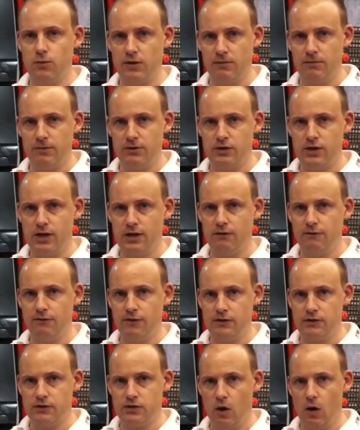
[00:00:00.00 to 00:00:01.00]
with a machine of
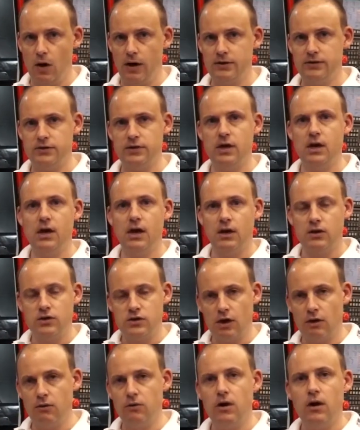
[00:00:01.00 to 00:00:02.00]
this size.
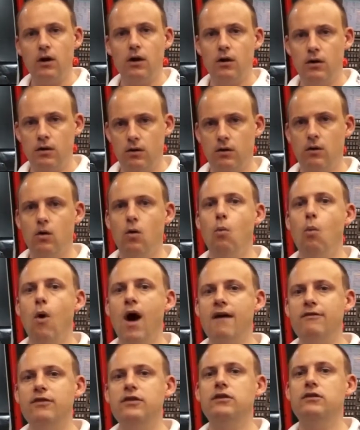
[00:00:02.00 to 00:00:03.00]
So
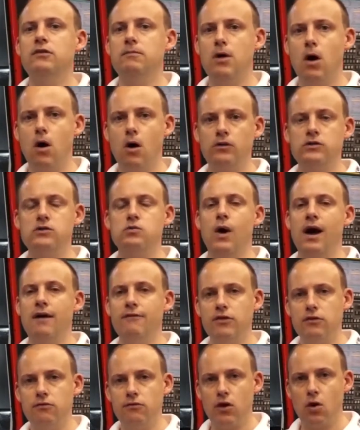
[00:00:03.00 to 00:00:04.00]
whatever the demands,
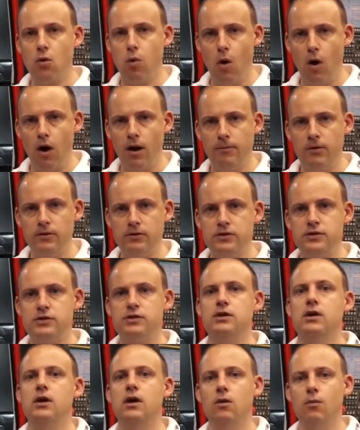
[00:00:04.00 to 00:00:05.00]
whatever the
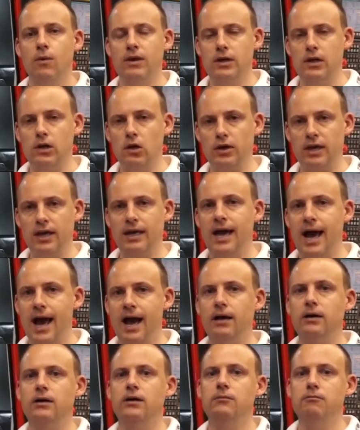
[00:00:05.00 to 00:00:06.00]
requirements, when you're looking
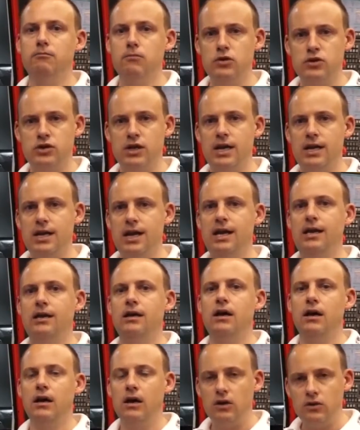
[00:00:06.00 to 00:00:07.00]
at machining,
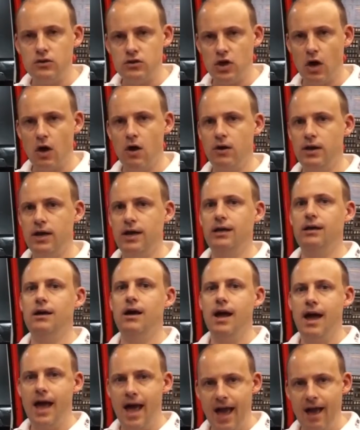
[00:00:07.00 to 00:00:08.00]
turning,
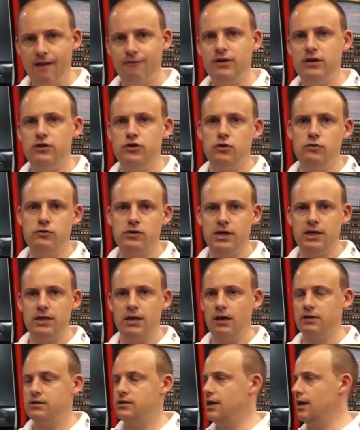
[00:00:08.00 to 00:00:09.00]
heavy-duty
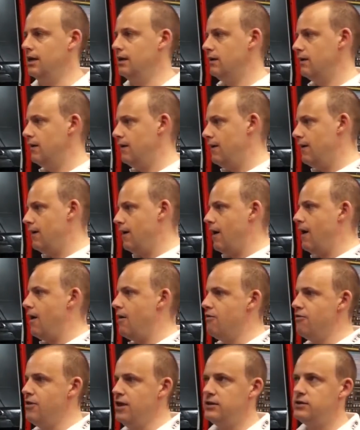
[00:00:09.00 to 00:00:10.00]
cutting,
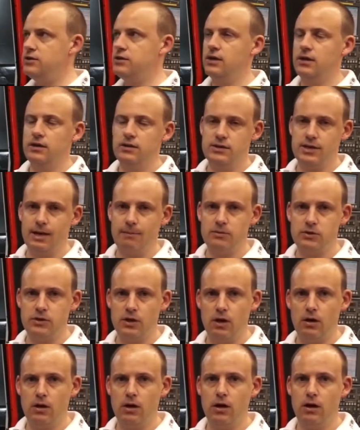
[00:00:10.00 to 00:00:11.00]
this
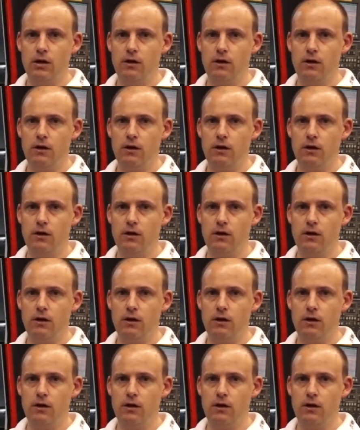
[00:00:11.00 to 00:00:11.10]
Samsung